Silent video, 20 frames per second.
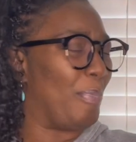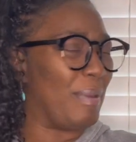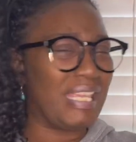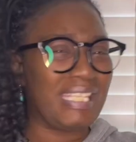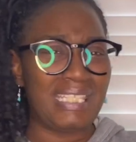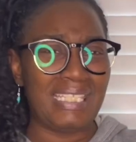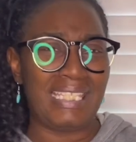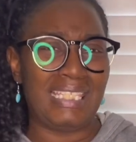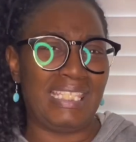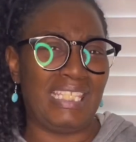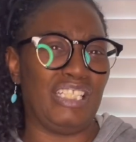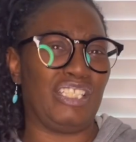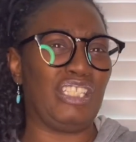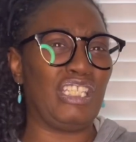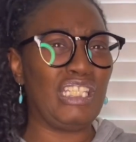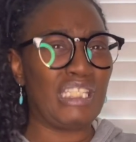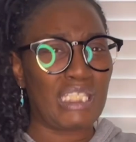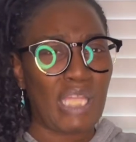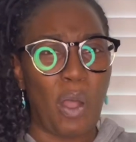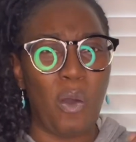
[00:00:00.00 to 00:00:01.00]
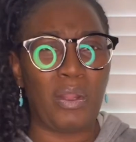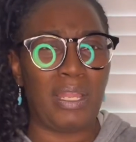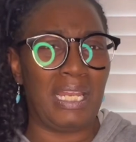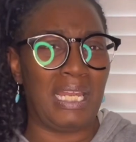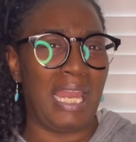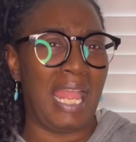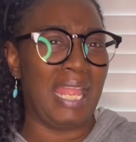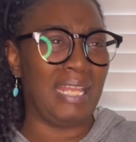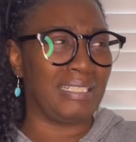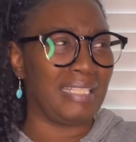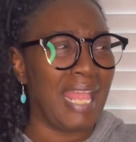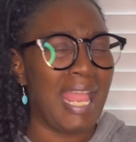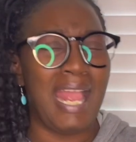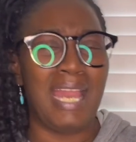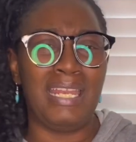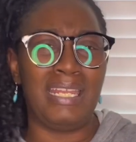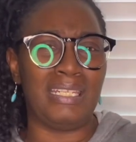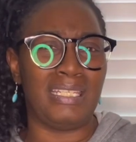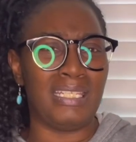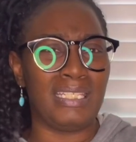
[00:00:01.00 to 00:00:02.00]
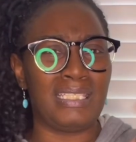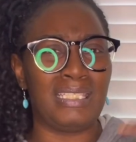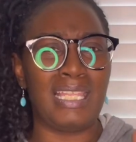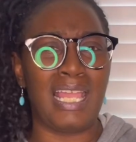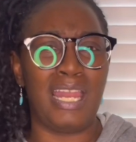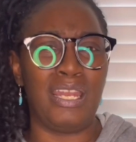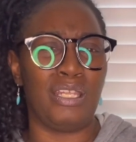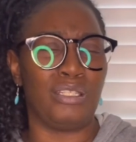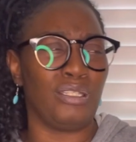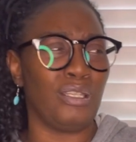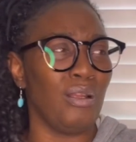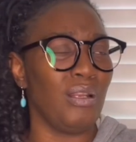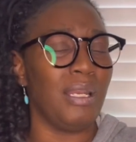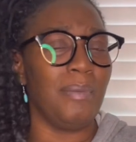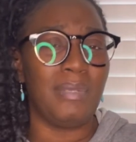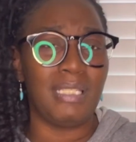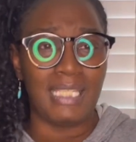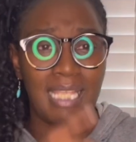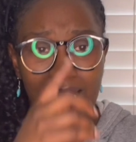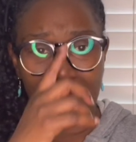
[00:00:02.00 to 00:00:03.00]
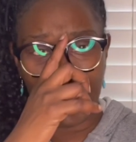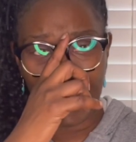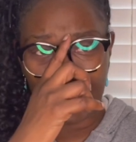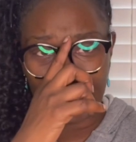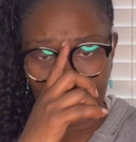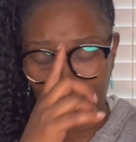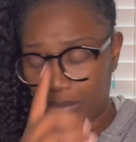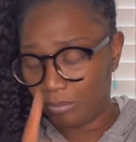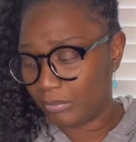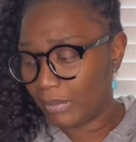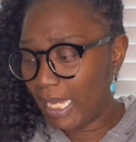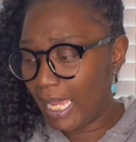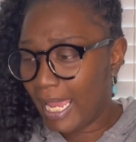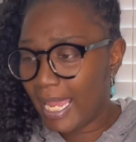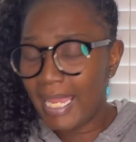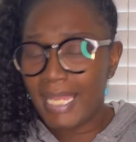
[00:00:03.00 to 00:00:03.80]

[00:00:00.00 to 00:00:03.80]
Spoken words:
business and she talking like that and this, that, and the third. Let me tell y'all something.